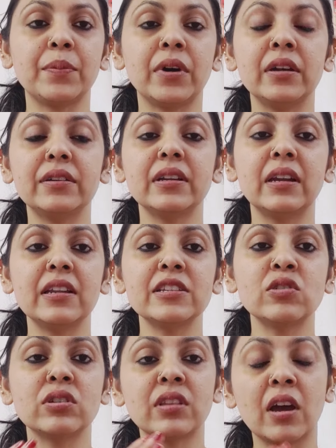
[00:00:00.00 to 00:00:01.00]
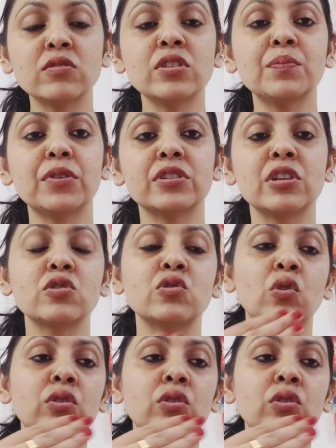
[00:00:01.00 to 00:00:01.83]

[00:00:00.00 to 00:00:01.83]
until unless you're 1000% sure